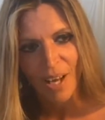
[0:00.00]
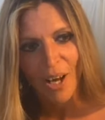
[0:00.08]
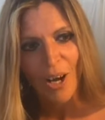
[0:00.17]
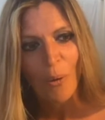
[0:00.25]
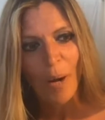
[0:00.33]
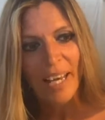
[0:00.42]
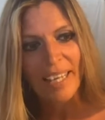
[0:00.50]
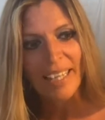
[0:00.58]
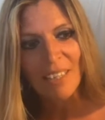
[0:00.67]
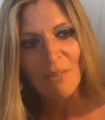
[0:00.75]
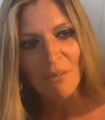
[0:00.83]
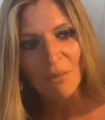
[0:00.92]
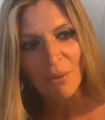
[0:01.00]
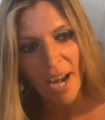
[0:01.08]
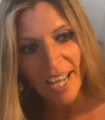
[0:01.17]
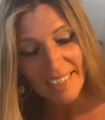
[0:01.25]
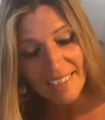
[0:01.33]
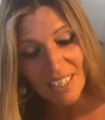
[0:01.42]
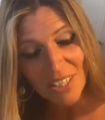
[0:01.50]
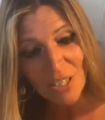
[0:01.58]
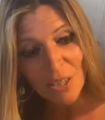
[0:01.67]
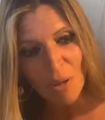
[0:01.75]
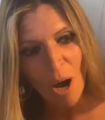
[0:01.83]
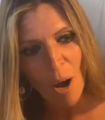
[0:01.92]
Well, in France, in
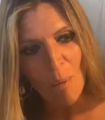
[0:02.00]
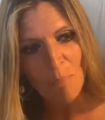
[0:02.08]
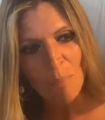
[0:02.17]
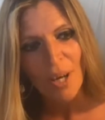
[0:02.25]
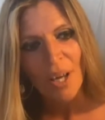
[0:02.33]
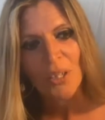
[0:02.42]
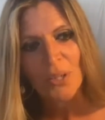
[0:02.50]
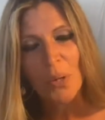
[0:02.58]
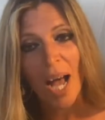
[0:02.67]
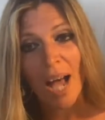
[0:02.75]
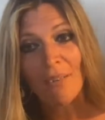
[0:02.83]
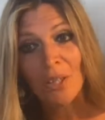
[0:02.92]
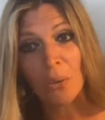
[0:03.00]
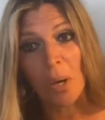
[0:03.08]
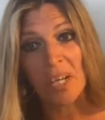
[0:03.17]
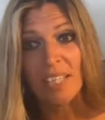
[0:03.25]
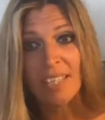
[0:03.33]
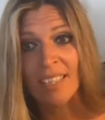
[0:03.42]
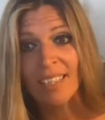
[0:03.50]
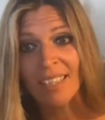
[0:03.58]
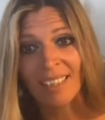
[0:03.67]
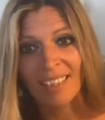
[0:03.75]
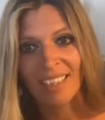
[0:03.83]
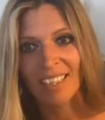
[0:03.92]
Europe, you have the religion
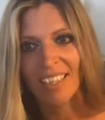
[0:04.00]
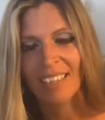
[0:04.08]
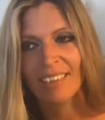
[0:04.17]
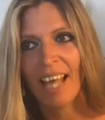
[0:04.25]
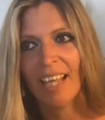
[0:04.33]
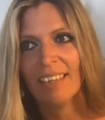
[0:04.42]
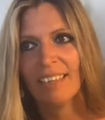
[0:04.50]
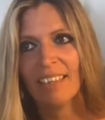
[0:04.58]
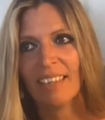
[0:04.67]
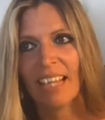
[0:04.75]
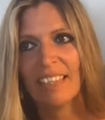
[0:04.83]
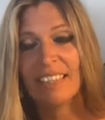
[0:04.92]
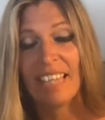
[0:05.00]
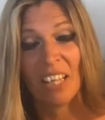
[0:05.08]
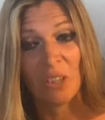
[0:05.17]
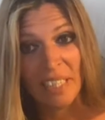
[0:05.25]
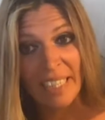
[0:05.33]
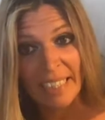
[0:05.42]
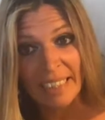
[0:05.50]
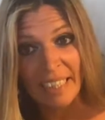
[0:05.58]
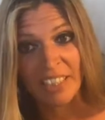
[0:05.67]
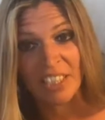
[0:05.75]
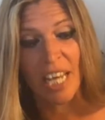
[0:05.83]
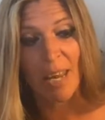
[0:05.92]
that is Catholic,
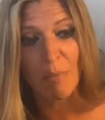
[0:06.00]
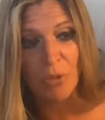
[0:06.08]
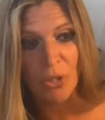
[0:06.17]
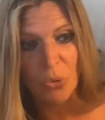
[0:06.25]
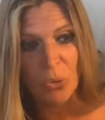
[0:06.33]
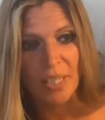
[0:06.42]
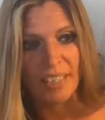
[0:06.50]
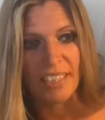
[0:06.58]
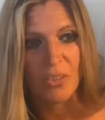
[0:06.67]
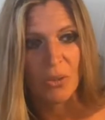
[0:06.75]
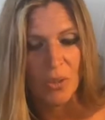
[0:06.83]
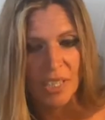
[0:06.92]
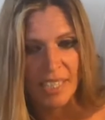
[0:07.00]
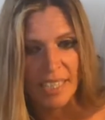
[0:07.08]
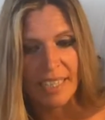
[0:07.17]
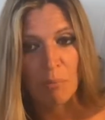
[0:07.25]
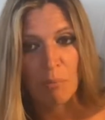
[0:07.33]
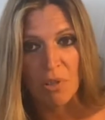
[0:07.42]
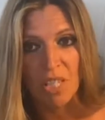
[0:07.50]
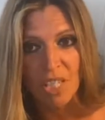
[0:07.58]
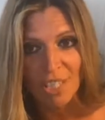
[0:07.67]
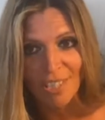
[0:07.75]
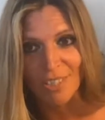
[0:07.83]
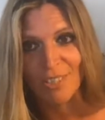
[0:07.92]
that shames you, that is the sin that
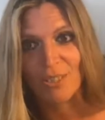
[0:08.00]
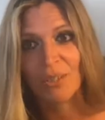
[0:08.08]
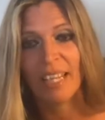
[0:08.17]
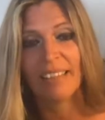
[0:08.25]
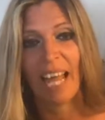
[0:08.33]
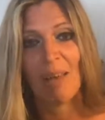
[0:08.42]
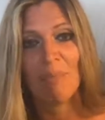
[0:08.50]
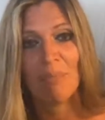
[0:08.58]
punishes you, that helps